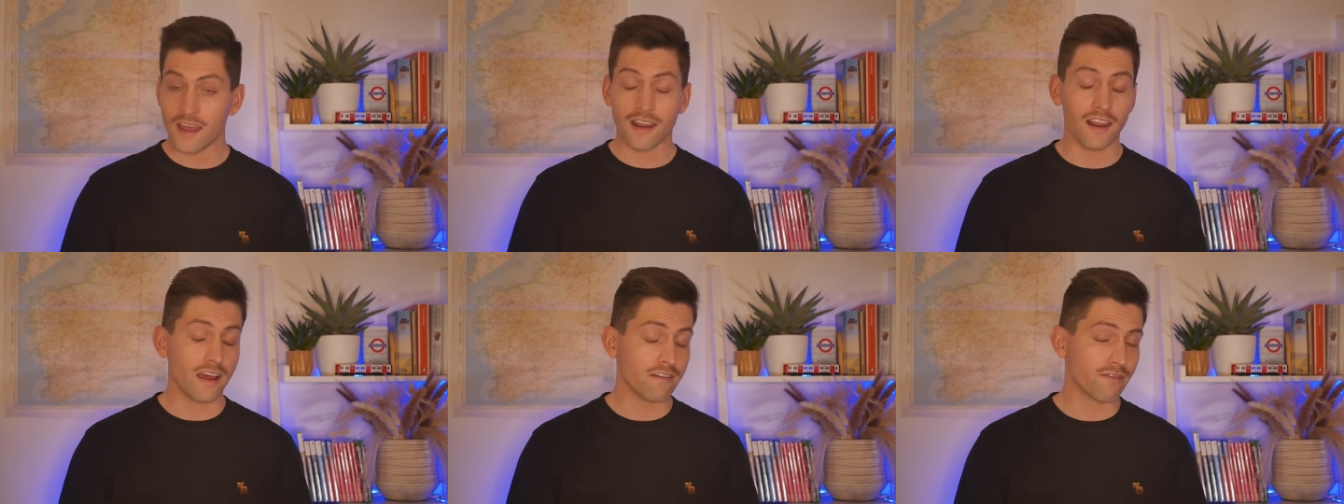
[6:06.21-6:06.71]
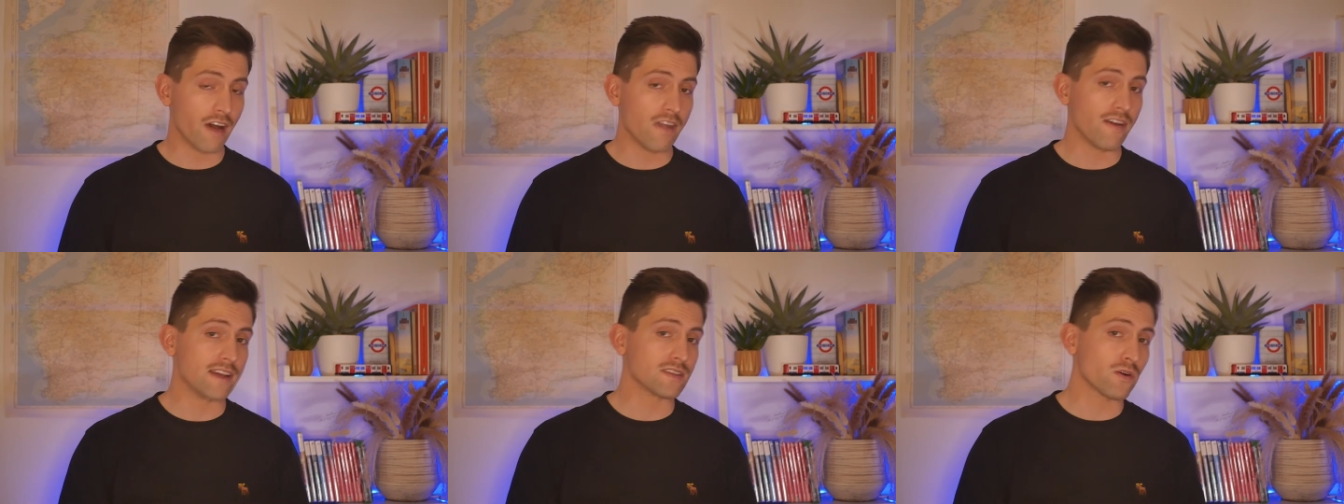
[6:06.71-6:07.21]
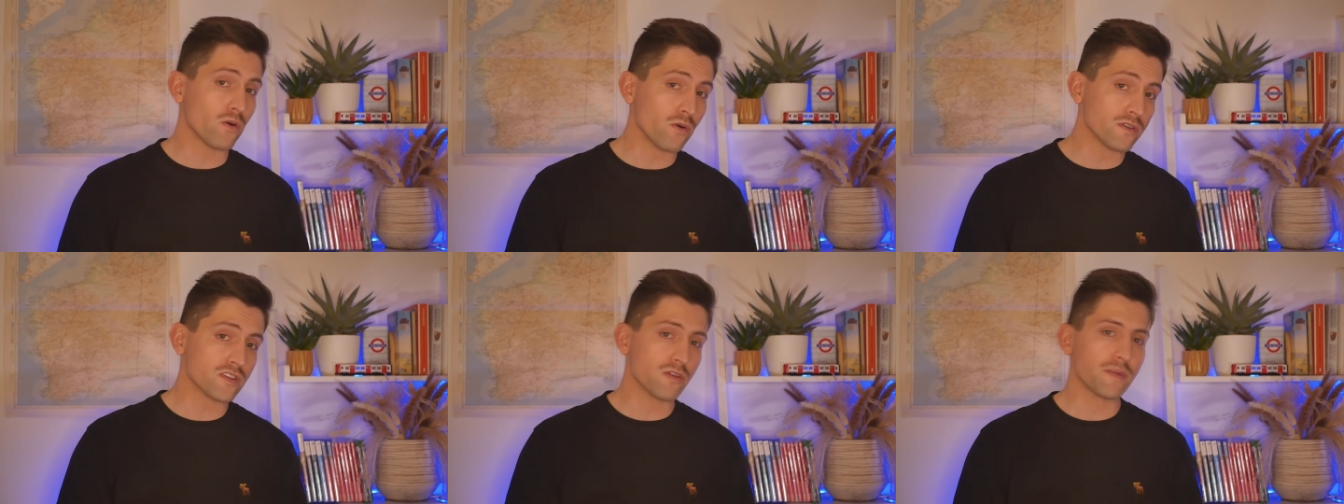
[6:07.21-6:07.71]
Line 5 has
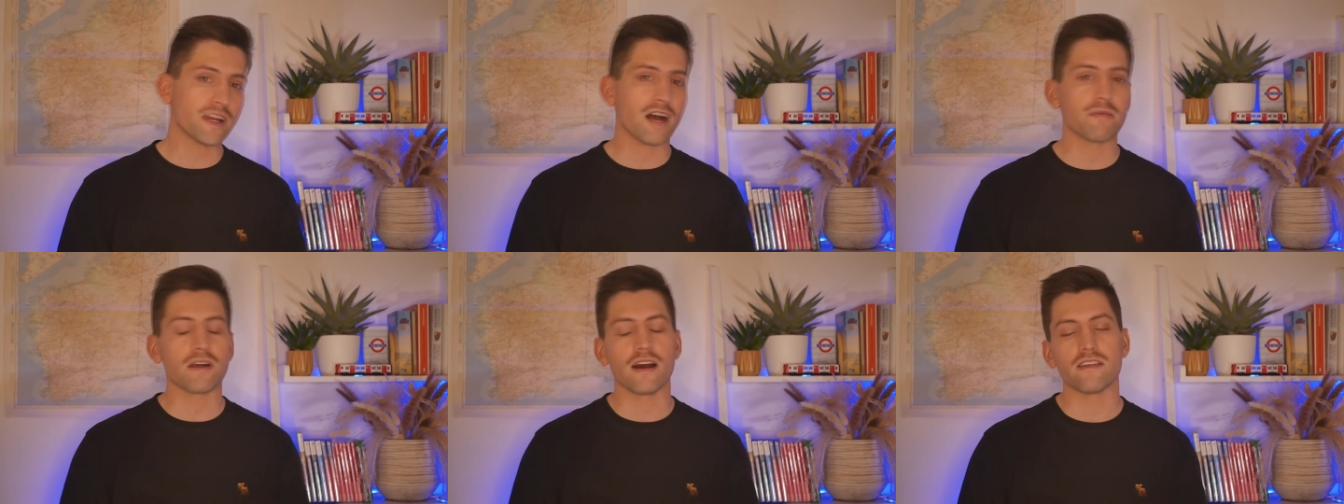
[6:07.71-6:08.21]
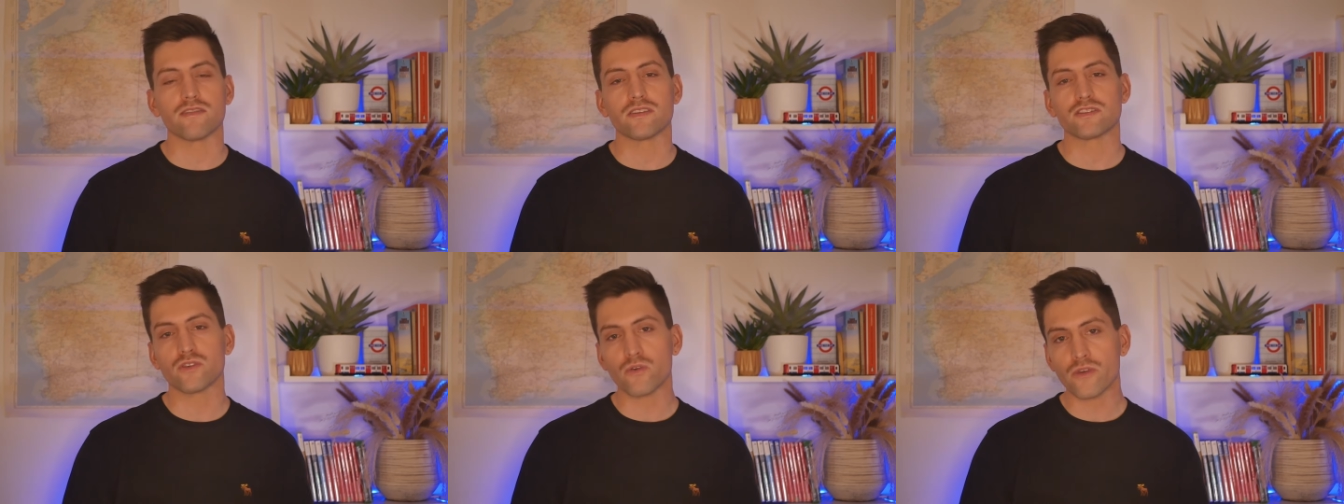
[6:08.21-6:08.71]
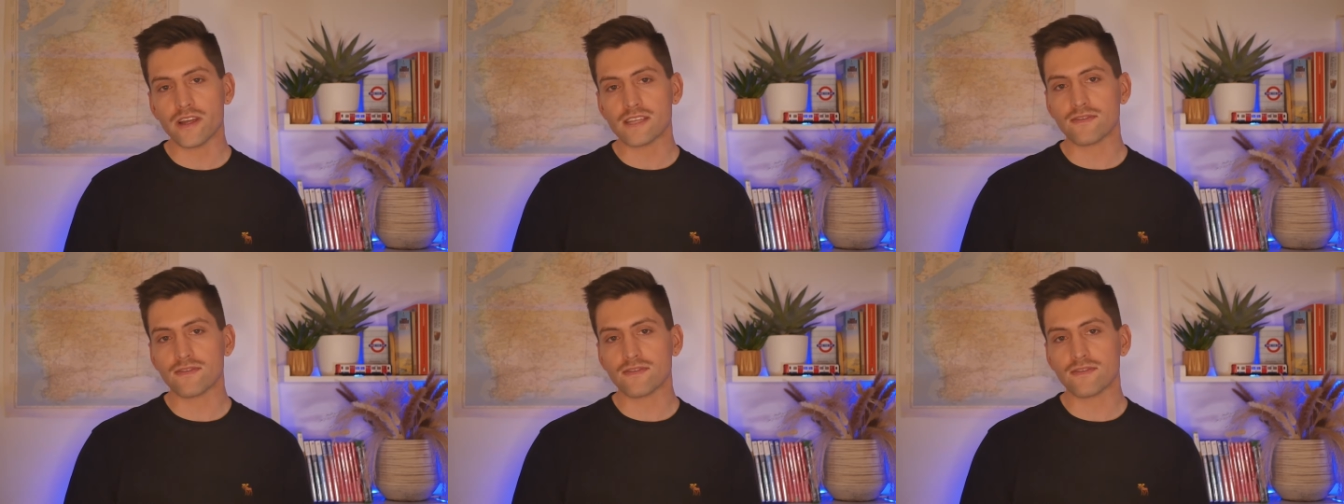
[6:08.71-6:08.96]
also become kind of notorious